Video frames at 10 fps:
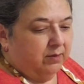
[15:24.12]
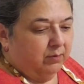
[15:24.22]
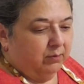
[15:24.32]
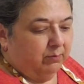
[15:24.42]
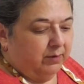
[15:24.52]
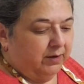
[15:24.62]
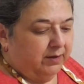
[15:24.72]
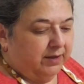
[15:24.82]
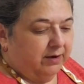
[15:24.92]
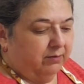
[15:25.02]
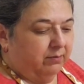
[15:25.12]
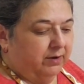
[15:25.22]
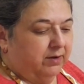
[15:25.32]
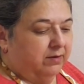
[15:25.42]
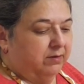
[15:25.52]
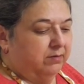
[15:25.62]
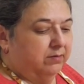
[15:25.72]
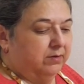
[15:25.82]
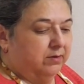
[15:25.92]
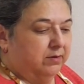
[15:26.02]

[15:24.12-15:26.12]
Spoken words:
We'll bring that around.